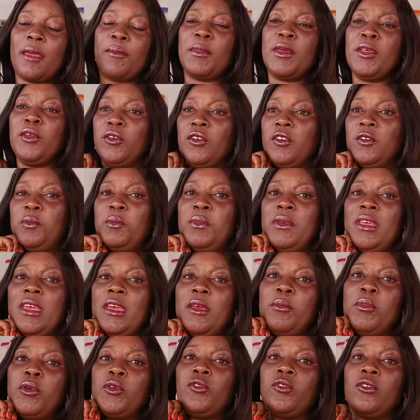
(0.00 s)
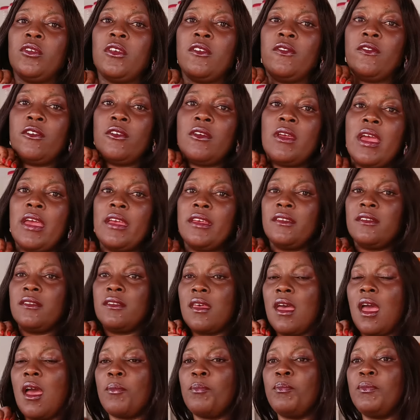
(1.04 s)
may not be able to give you guys
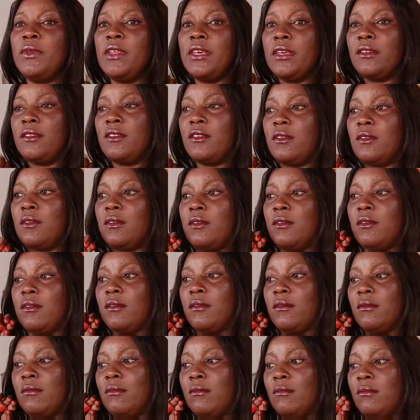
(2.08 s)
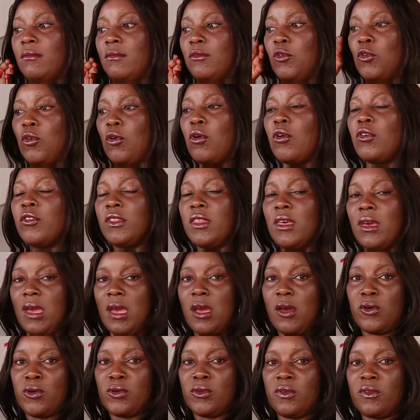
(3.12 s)
updates on the
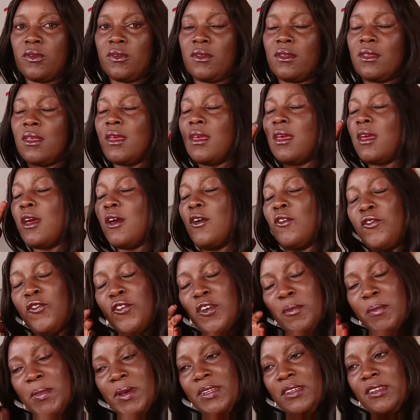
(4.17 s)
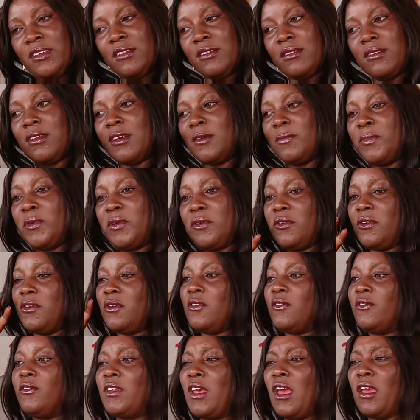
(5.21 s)
house for a particular period
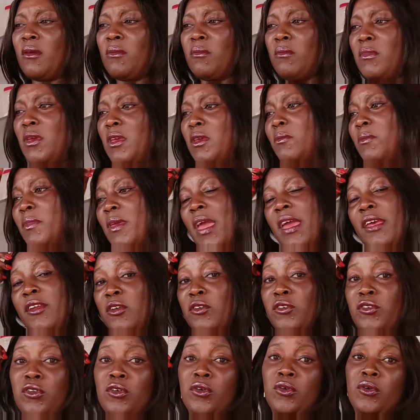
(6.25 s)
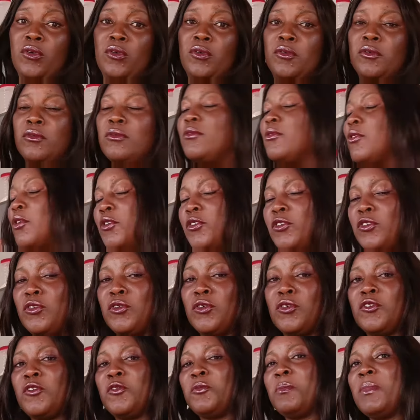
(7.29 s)
of time, maybe, I don't know, God
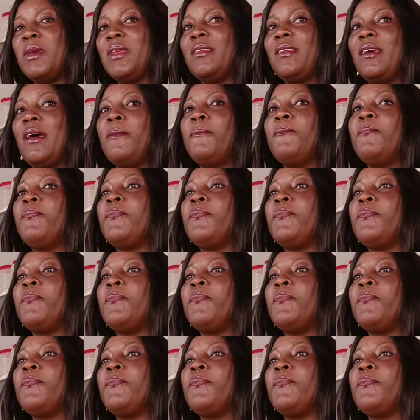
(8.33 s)
knows better.